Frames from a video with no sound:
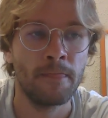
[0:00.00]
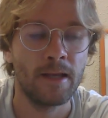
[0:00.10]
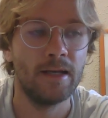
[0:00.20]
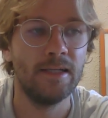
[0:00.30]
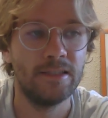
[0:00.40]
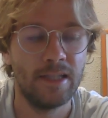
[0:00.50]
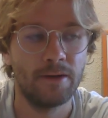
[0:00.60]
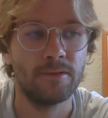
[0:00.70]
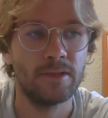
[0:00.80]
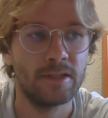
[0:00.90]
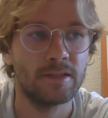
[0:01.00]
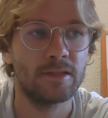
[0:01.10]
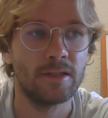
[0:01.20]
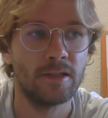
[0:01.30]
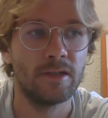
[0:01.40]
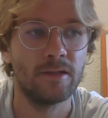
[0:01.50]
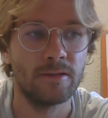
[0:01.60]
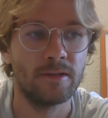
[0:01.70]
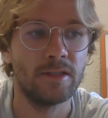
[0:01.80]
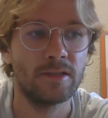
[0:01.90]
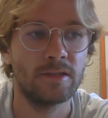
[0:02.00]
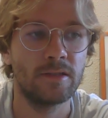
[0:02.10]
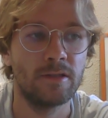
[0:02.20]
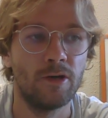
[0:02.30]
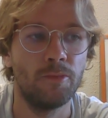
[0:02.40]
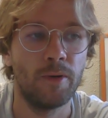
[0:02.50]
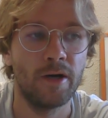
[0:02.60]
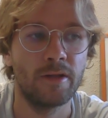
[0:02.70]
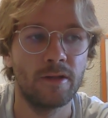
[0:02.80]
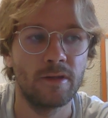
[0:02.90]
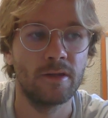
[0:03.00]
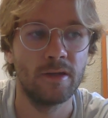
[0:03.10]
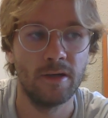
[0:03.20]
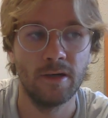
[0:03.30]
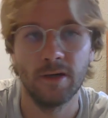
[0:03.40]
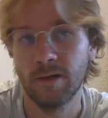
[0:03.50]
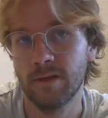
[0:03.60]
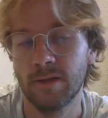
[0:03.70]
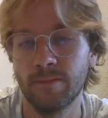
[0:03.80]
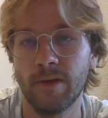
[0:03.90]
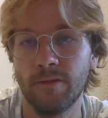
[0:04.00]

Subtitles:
it leads down this slow path that